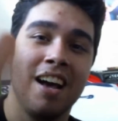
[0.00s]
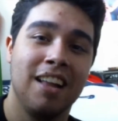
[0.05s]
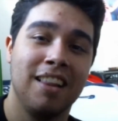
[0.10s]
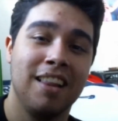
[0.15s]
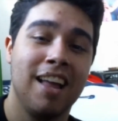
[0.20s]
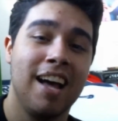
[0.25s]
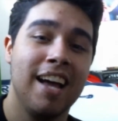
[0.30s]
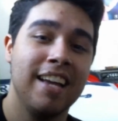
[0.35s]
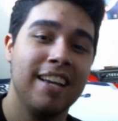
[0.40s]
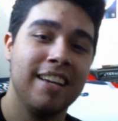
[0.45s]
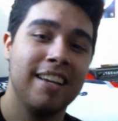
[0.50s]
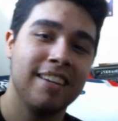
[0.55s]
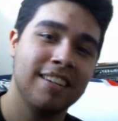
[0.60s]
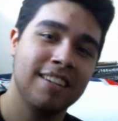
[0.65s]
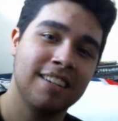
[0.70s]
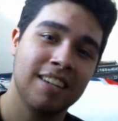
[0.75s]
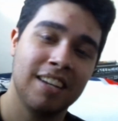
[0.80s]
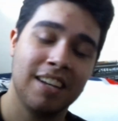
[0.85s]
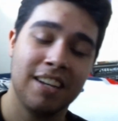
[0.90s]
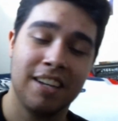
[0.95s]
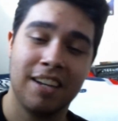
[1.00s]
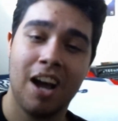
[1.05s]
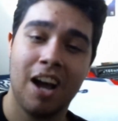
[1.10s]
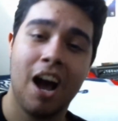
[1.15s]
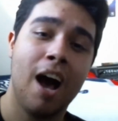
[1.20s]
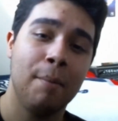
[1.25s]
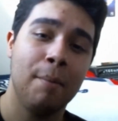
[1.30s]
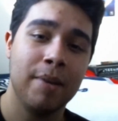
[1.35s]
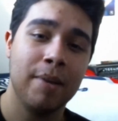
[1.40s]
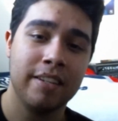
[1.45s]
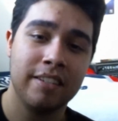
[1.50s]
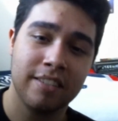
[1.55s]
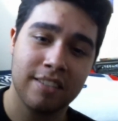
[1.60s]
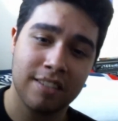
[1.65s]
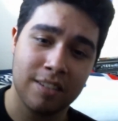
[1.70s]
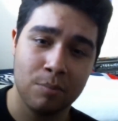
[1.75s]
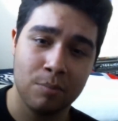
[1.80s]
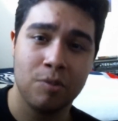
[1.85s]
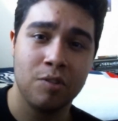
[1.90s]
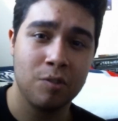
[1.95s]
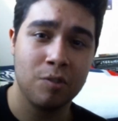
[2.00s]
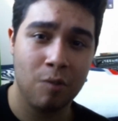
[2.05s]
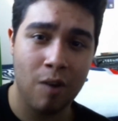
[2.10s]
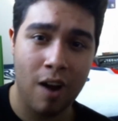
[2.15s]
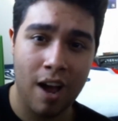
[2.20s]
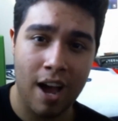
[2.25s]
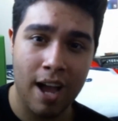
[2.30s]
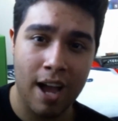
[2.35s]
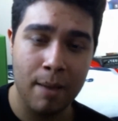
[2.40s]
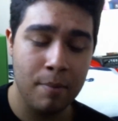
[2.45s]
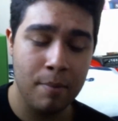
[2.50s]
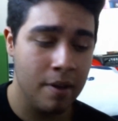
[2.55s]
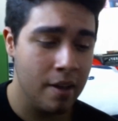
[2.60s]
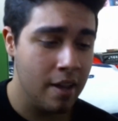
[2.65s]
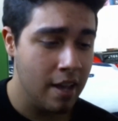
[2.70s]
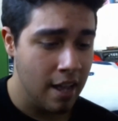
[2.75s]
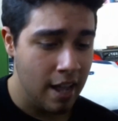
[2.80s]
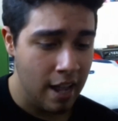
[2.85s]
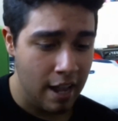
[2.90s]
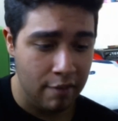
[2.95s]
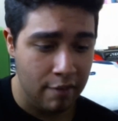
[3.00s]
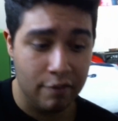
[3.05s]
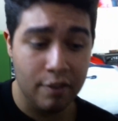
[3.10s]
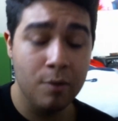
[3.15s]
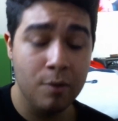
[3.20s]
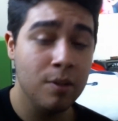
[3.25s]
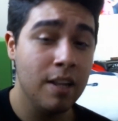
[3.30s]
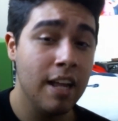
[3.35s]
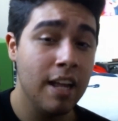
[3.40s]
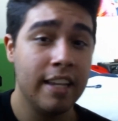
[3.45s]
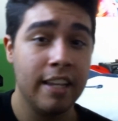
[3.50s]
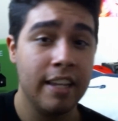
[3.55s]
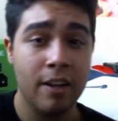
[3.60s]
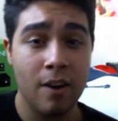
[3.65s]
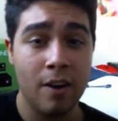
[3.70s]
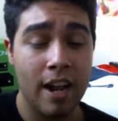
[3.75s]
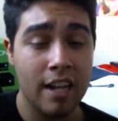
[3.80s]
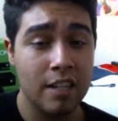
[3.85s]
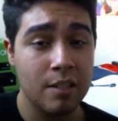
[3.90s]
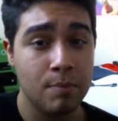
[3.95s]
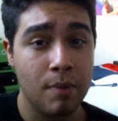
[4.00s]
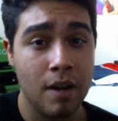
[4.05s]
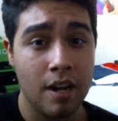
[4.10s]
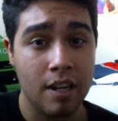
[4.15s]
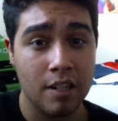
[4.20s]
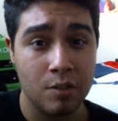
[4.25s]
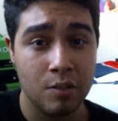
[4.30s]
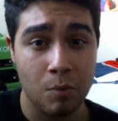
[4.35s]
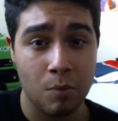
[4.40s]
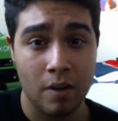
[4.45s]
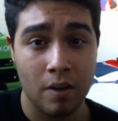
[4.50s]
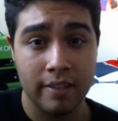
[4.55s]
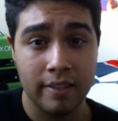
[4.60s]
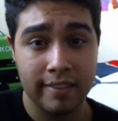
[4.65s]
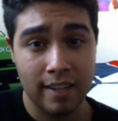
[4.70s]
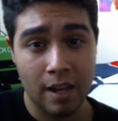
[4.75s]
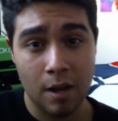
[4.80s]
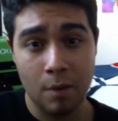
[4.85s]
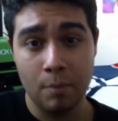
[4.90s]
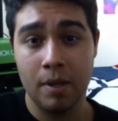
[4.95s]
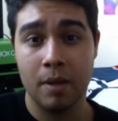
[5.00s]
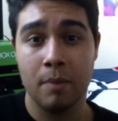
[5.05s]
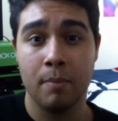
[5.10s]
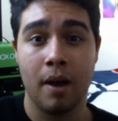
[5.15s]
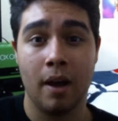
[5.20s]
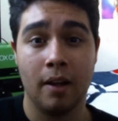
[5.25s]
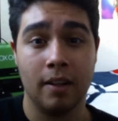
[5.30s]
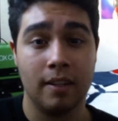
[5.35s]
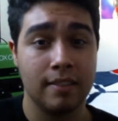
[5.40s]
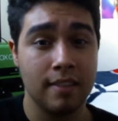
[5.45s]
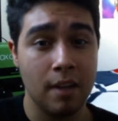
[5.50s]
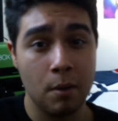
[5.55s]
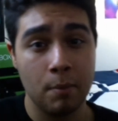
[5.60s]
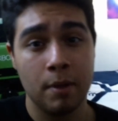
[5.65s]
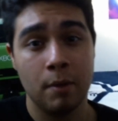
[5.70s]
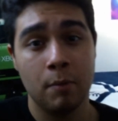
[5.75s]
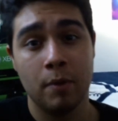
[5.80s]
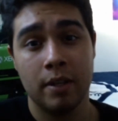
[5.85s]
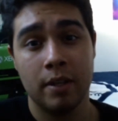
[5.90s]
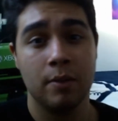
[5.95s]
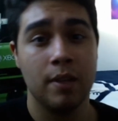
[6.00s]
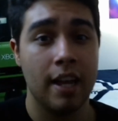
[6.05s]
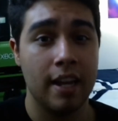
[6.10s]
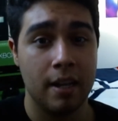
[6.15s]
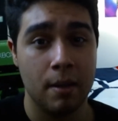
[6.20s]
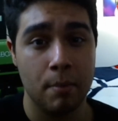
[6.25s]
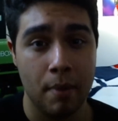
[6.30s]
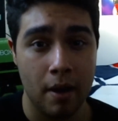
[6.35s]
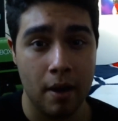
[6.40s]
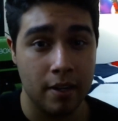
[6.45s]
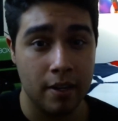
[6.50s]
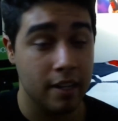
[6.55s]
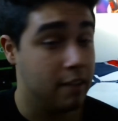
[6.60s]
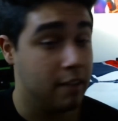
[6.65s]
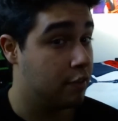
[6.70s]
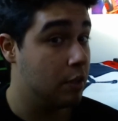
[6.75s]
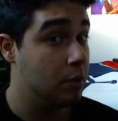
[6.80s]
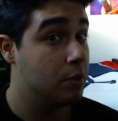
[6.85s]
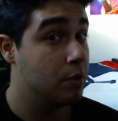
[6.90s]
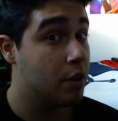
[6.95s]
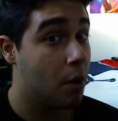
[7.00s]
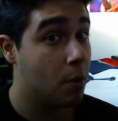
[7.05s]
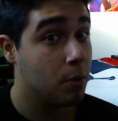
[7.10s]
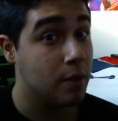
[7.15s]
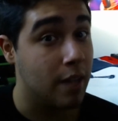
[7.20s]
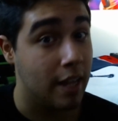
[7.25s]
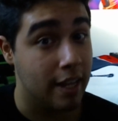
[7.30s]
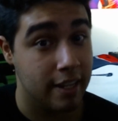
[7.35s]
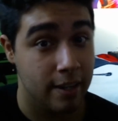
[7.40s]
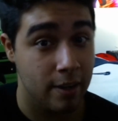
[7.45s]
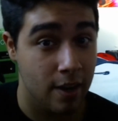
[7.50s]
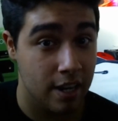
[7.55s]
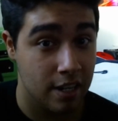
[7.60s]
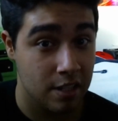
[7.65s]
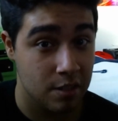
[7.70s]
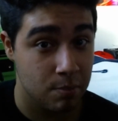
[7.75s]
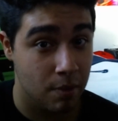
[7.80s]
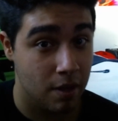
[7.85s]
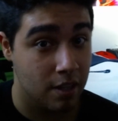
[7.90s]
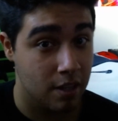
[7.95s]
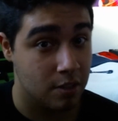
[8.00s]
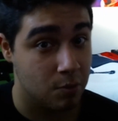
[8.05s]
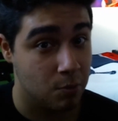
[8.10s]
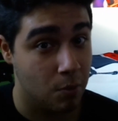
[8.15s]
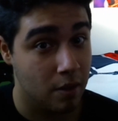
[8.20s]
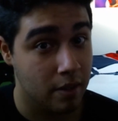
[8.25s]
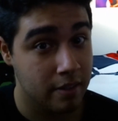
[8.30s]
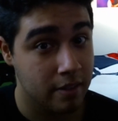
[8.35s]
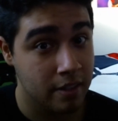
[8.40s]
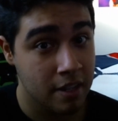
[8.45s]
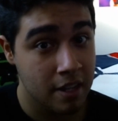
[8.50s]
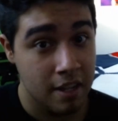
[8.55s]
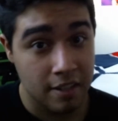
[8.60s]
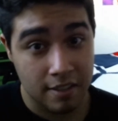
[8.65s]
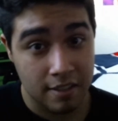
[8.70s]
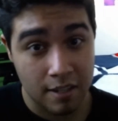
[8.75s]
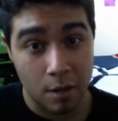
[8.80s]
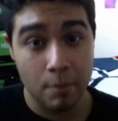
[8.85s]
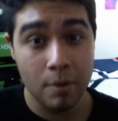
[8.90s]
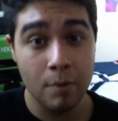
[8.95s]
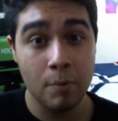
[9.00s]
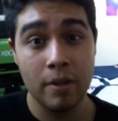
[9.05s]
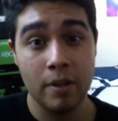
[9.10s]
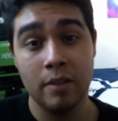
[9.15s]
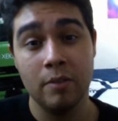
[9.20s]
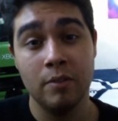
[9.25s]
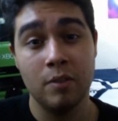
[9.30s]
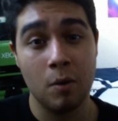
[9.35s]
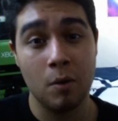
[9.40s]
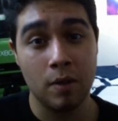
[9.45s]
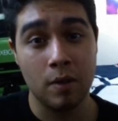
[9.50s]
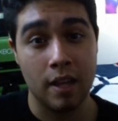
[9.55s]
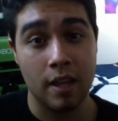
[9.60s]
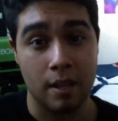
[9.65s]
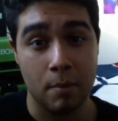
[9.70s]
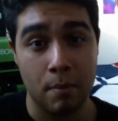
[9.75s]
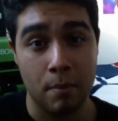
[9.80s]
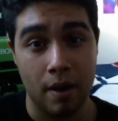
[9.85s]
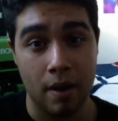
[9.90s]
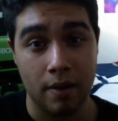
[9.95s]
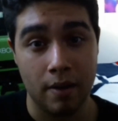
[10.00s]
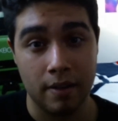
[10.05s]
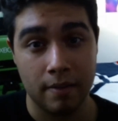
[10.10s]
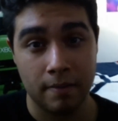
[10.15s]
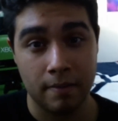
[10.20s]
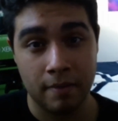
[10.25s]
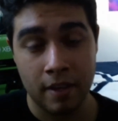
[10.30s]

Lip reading: Like, comment, subscribe. If you like your Xbox One, tell me about it. Tell me what you like about it. If you don't like your Xbox One, tell me what you don't like about it.